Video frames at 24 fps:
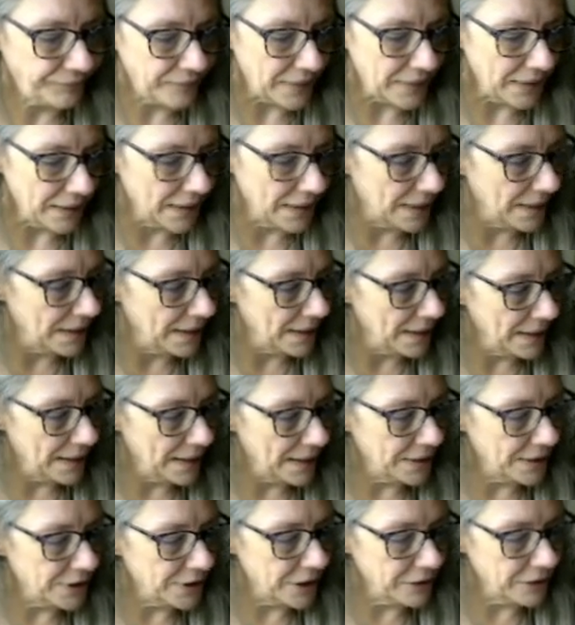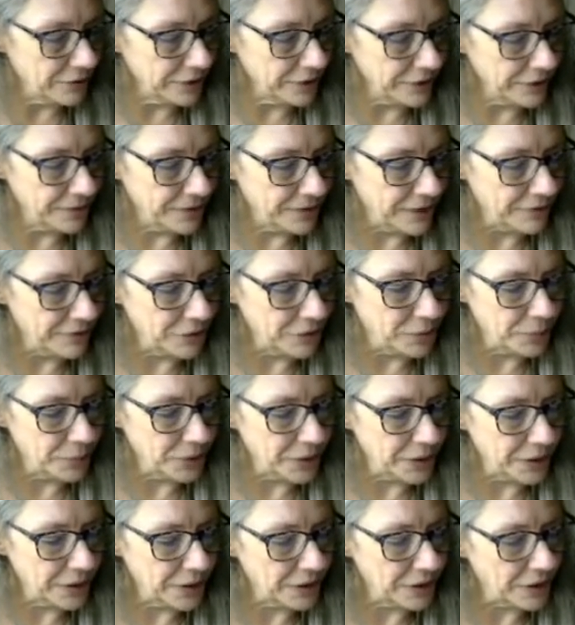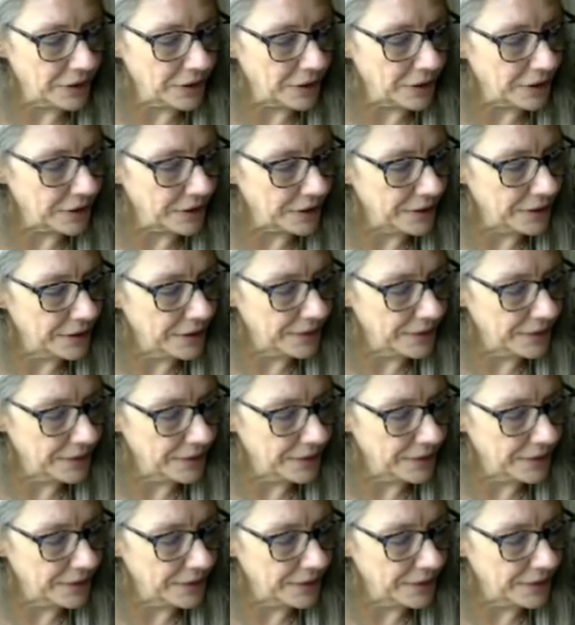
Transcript: I generally favor putting a card